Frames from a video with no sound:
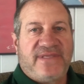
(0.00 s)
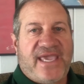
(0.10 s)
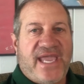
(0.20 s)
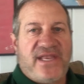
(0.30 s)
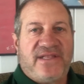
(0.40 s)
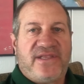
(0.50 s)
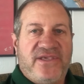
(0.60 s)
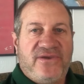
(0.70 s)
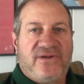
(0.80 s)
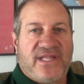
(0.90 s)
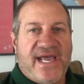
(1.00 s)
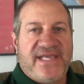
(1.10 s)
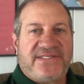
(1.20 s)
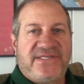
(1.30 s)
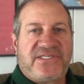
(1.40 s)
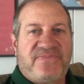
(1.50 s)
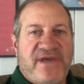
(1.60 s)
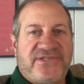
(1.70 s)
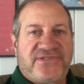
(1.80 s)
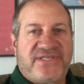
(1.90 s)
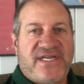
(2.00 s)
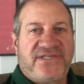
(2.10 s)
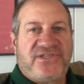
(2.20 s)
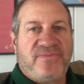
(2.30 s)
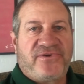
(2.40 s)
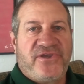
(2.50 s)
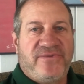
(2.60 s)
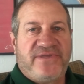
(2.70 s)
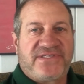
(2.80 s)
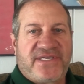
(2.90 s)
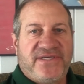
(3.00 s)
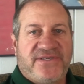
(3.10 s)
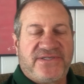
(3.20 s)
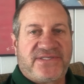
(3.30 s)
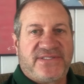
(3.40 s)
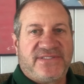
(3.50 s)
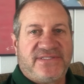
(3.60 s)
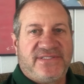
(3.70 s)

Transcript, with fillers: can utilize this special set of superhuman skills.